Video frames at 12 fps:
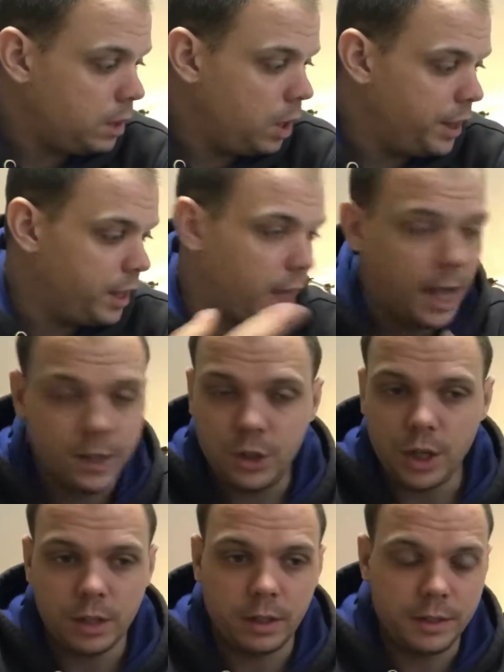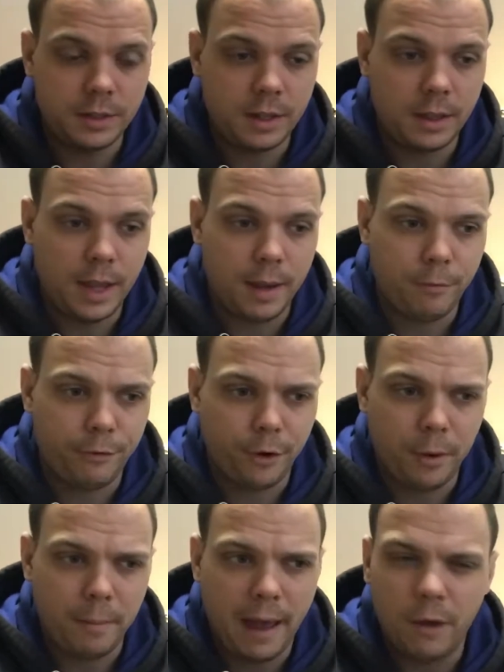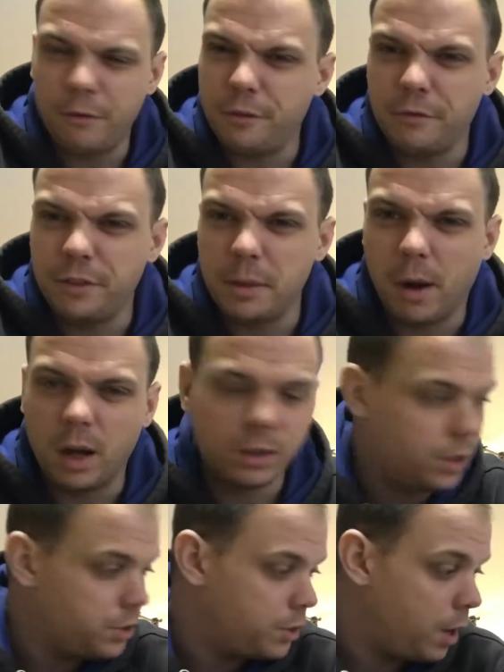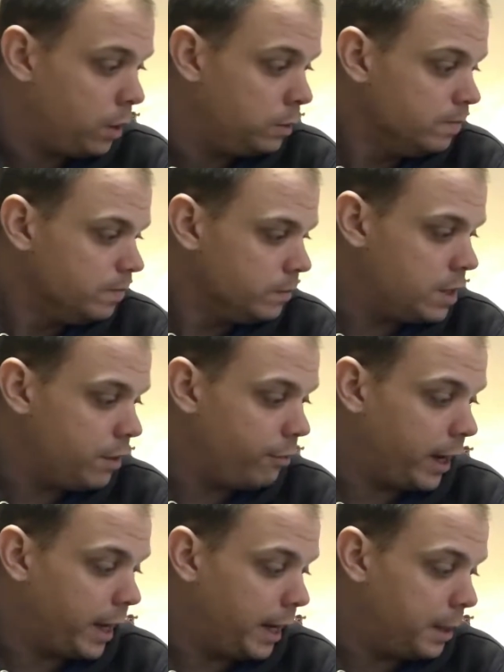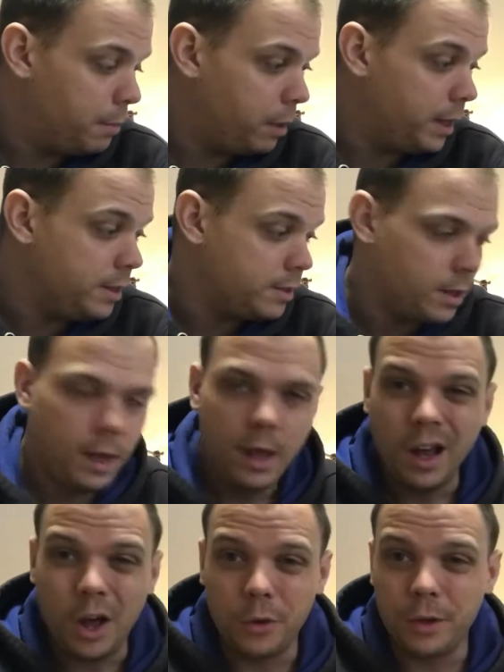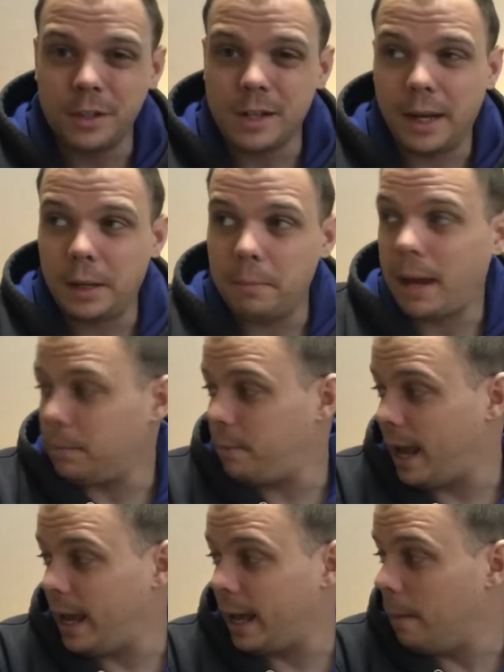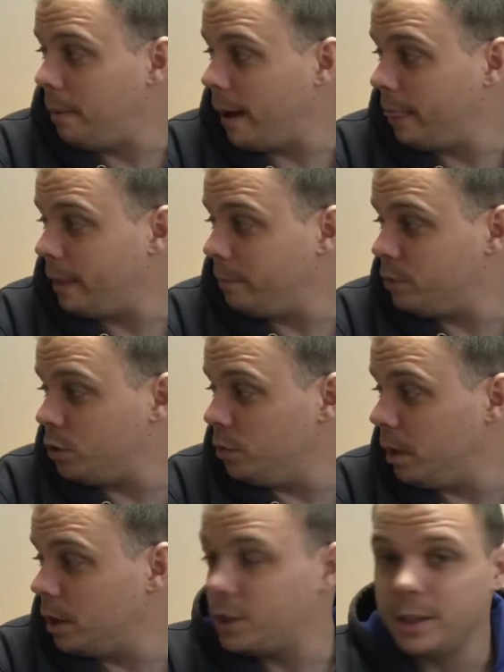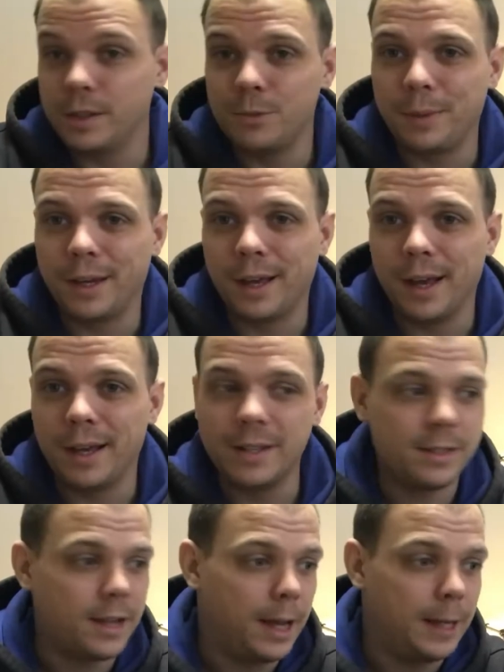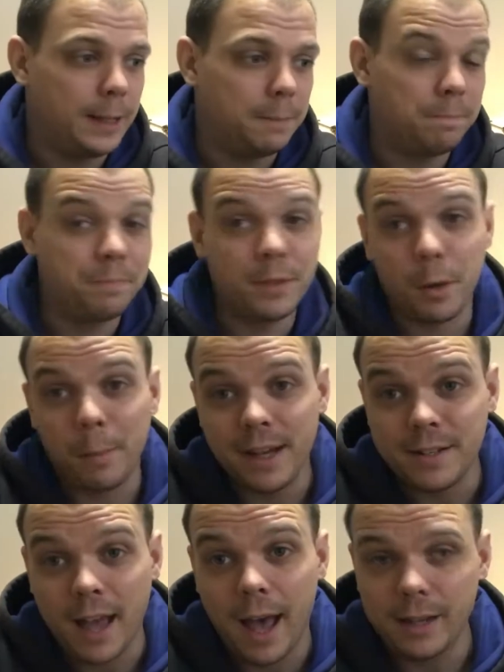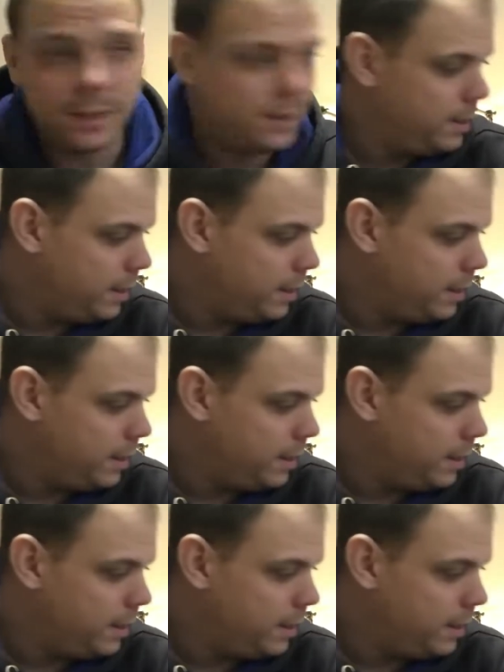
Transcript: I think I just listed them for about 50 bucks or so. See if I get any bites. Other reason I didn't mind paying up on them too much is because they're my size.